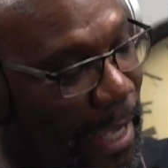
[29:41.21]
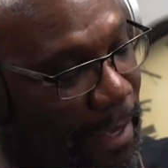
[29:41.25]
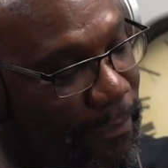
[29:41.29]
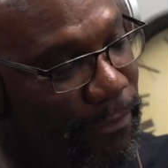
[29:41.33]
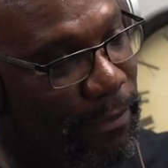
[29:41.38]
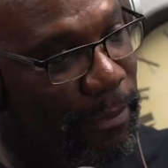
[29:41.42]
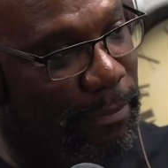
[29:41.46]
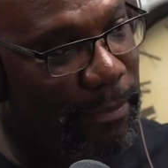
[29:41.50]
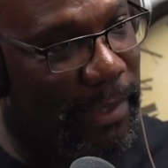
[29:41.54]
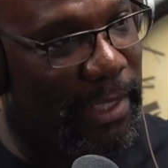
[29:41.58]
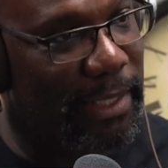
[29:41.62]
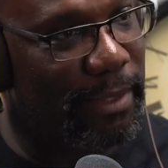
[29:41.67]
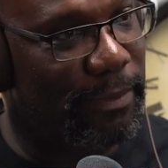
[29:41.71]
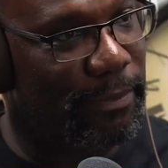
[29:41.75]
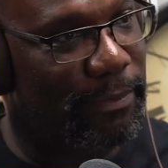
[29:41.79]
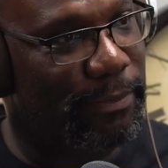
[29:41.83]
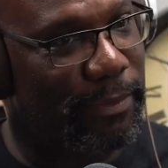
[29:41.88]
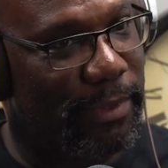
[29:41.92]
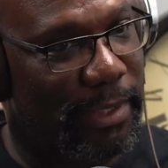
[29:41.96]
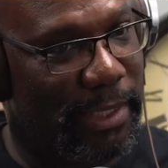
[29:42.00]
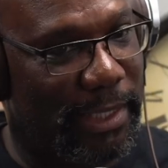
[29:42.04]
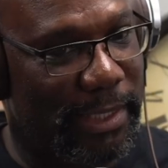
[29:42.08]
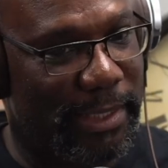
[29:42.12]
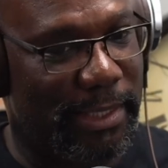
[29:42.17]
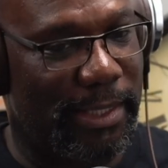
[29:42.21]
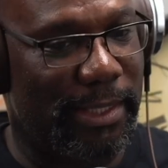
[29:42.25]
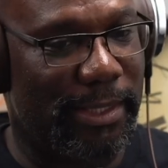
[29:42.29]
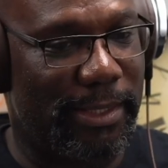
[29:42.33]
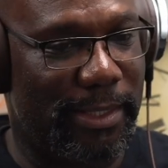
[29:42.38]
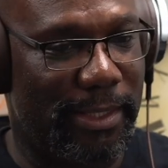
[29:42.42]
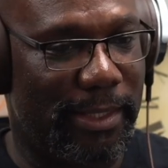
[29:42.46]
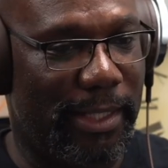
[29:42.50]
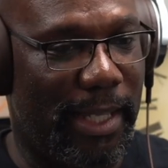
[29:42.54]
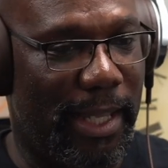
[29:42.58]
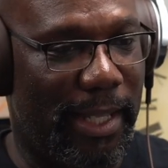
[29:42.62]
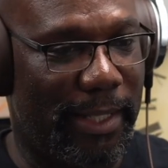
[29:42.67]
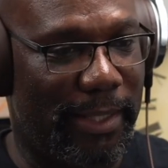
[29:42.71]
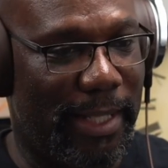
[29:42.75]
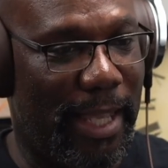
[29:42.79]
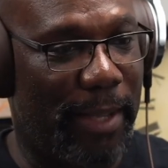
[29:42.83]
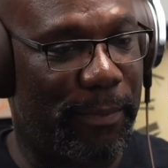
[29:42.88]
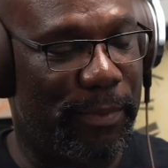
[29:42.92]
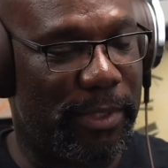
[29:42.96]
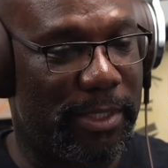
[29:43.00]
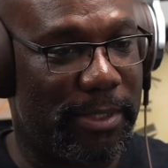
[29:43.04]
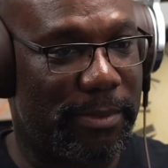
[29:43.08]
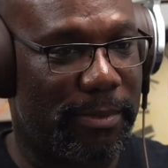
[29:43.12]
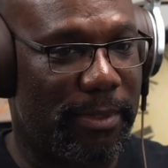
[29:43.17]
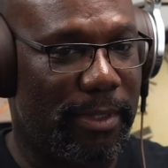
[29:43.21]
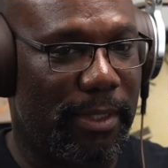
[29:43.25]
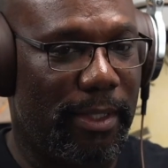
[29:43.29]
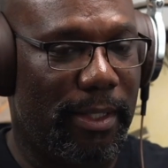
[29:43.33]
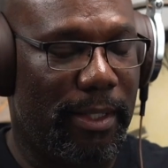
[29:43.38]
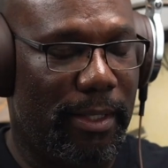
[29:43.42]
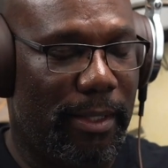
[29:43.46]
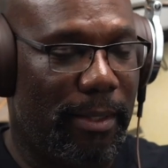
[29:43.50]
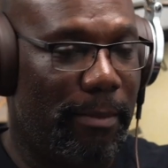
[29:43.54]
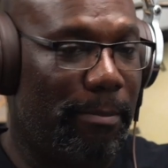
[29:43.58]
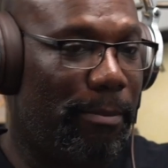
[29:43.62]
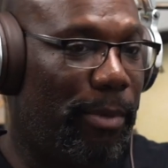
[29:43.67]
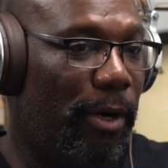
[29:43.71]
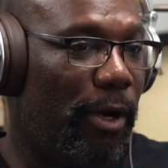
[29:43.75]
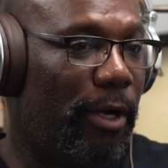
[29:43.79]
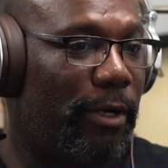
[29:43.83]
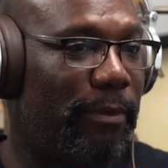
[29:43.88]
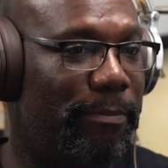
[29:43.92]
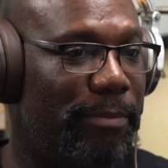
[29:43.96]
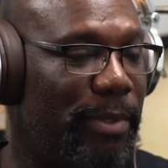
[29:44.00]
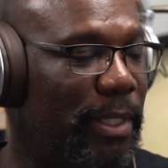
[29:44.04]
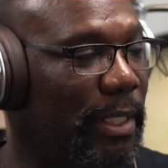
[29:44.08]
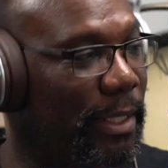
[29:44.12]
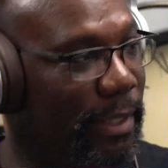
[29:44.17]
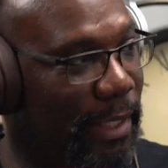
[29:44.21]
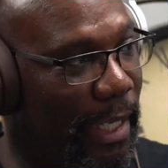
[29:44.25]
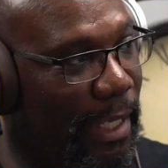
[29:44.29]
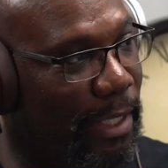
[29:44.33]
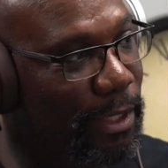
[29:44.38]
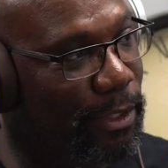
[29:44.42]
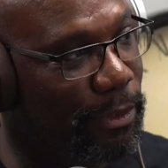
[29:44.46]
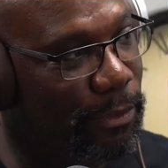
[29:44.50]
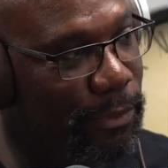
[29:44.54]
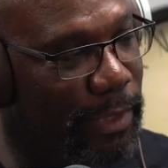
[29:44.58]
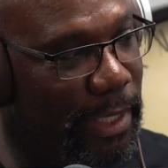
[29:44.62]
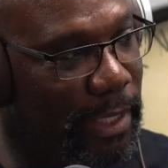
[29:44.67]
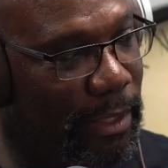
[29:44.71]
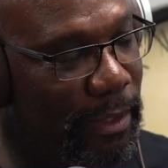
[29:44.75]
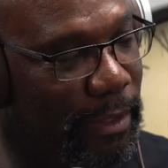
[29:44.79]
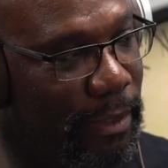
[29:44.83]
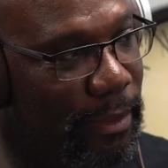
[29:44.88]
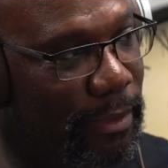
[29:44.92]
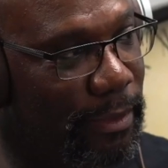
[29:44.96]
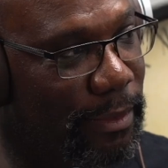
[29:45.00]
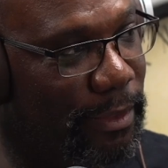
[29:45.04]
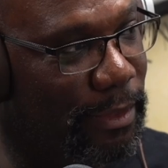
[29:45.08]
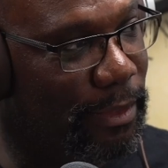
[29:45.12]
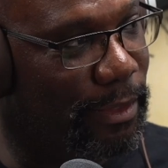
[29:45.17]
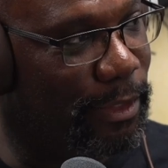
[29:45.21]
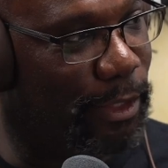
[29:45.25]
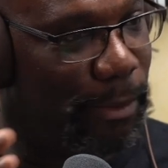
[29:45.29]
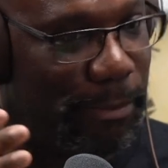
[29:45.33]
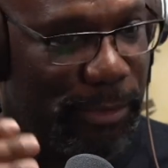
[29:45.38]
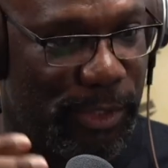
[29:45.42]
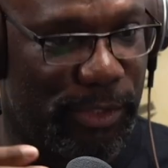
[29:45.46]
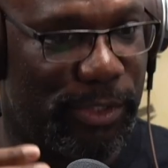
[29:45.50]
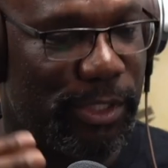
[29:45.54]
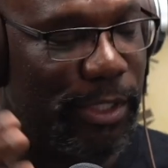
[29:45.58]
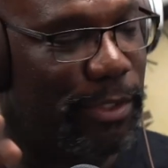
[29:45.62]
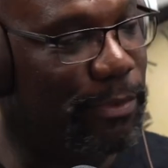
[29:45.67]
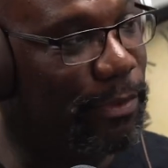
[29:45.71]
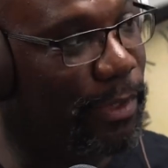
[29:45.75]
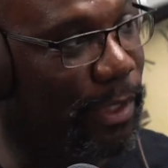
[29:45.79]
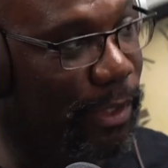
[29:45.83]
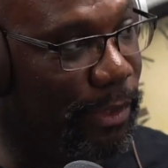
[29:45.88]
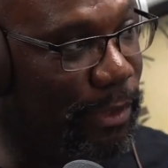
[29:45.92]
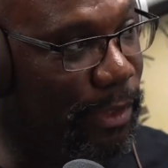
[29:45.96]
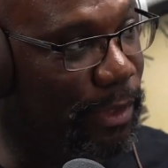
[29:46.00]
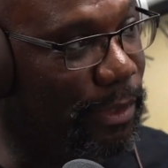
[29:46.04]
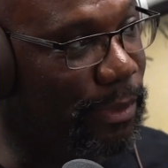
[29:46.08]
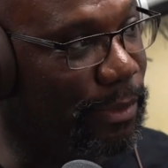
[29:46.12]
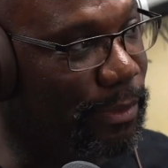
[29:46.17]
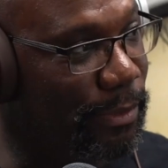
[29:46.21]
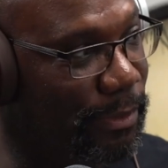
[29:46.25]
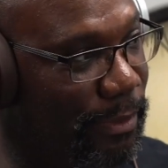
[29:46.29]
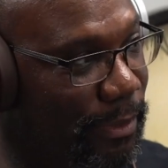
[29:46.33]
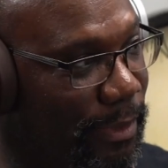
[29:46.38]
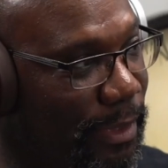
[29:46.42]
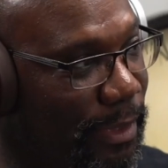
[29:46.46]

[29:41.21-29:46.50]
that for me, listening to that, that was part of putting that career, your music career, on hold,